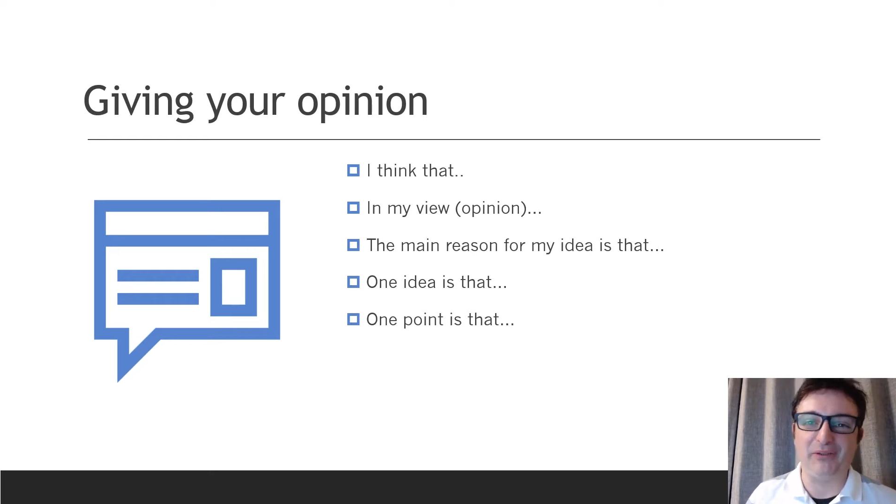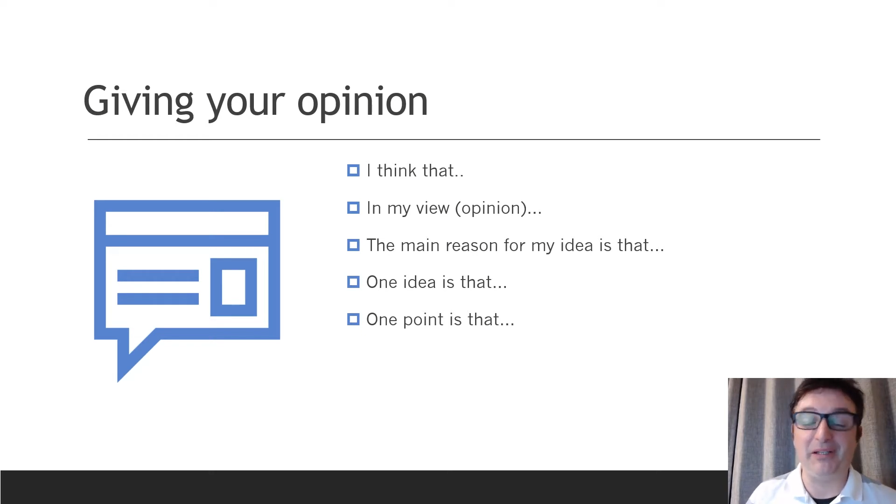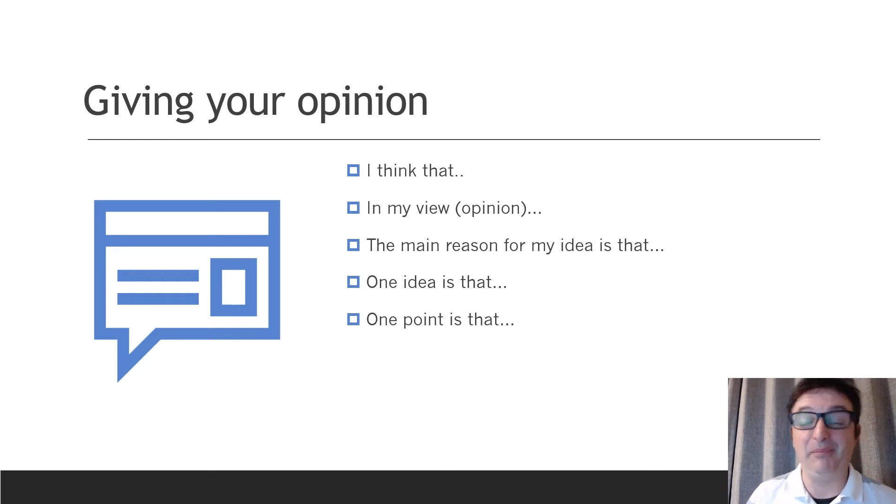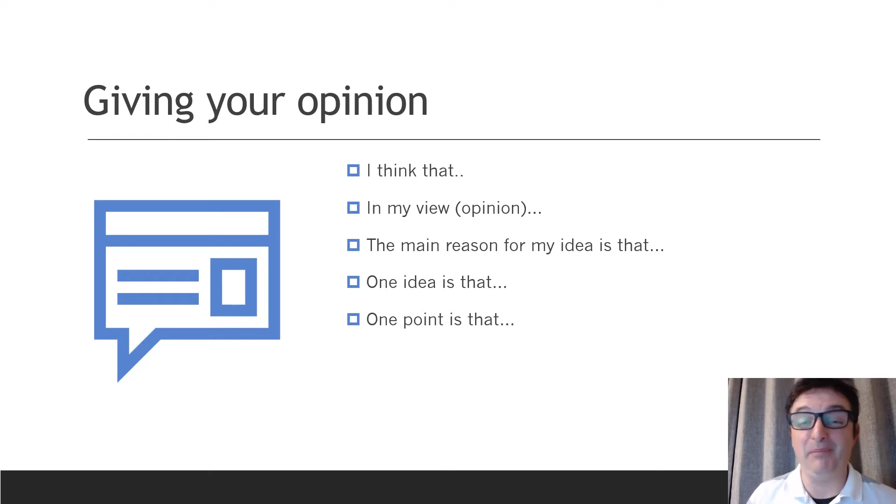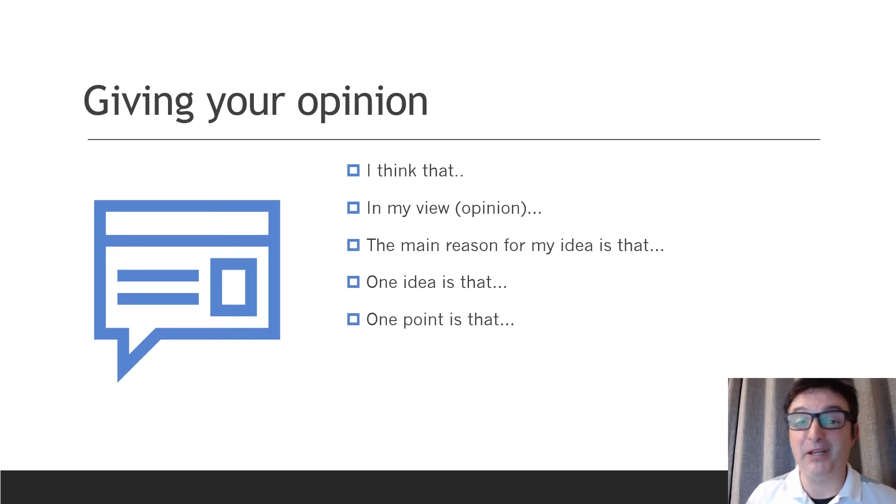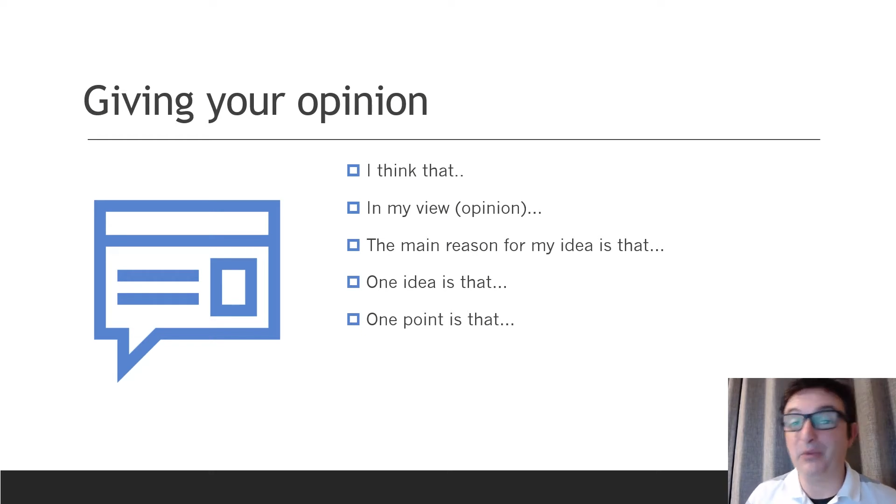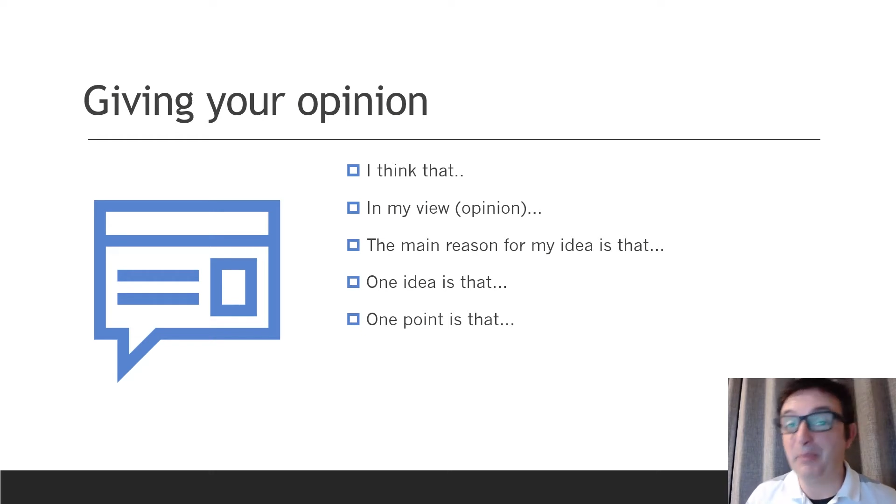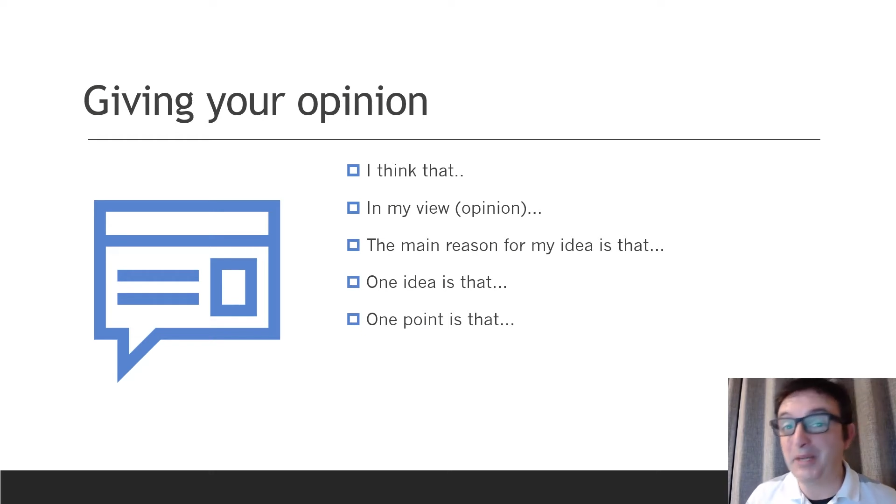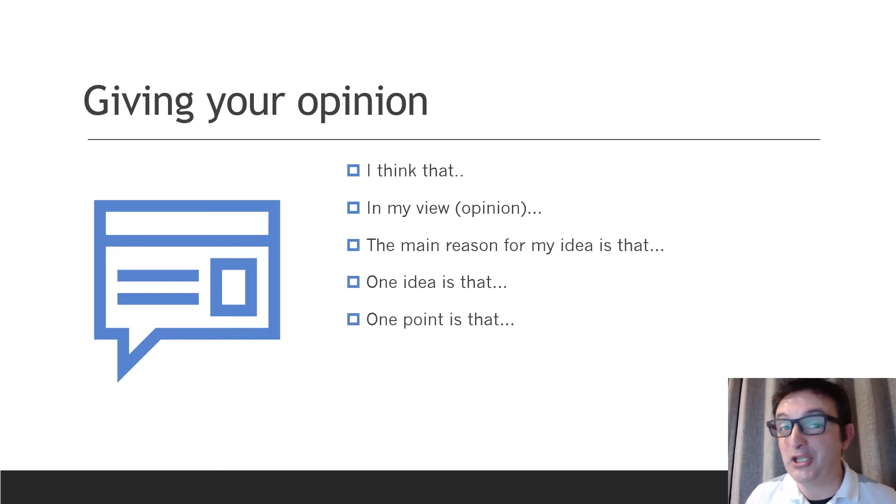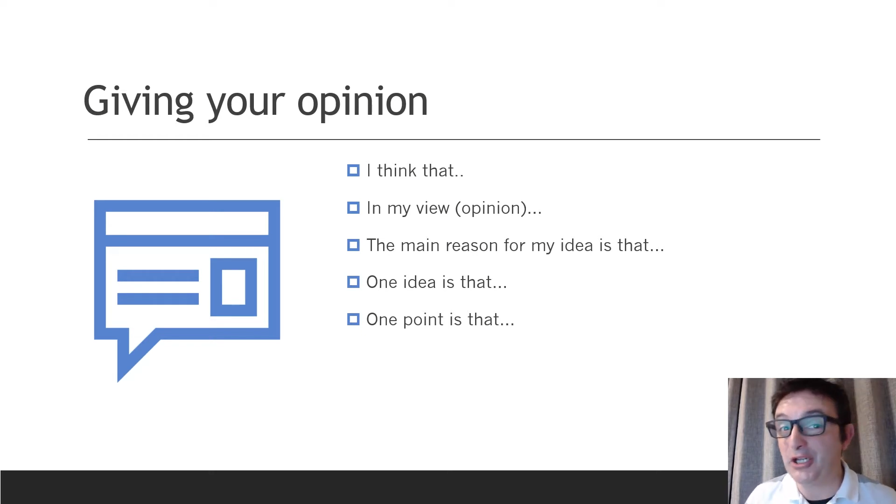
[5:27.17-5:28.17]
in my
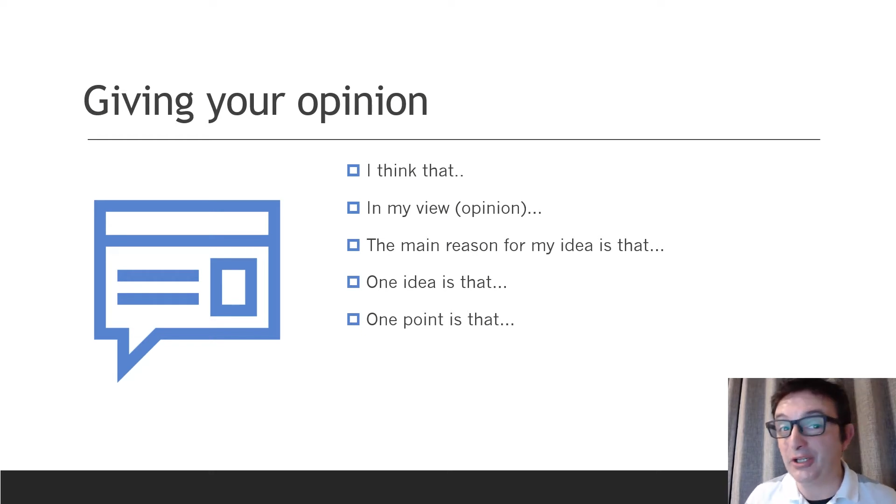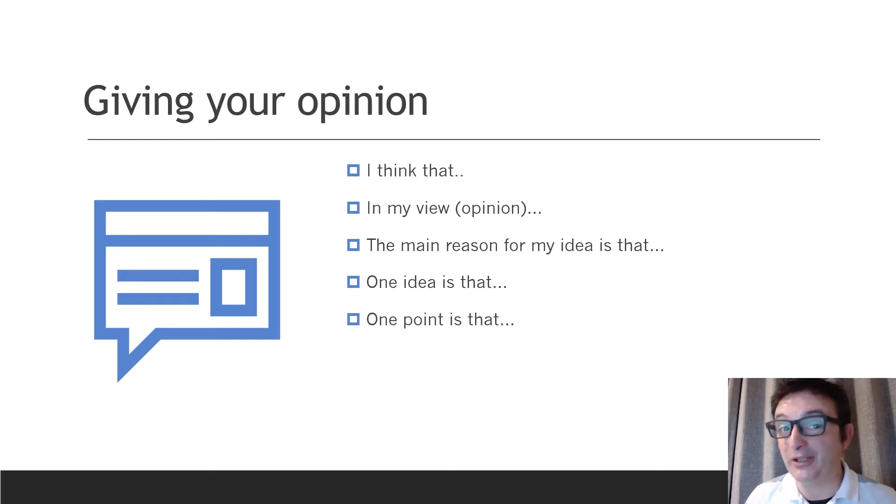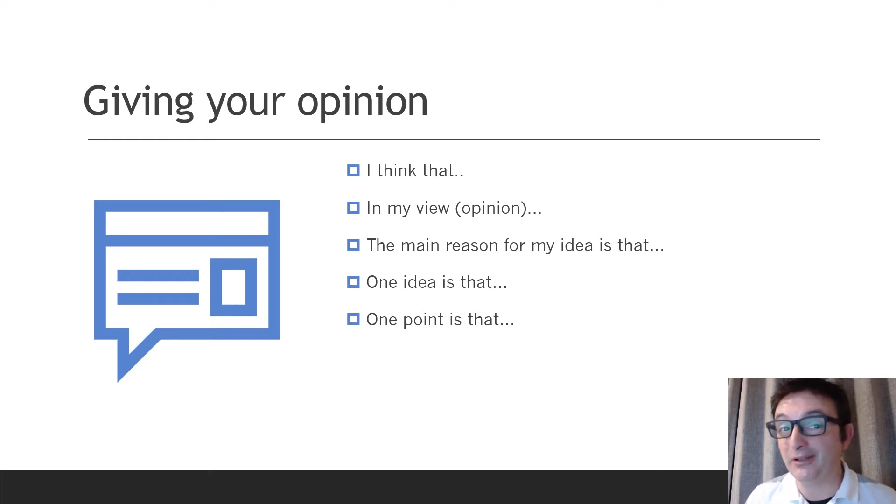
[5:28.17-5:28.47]
opinion,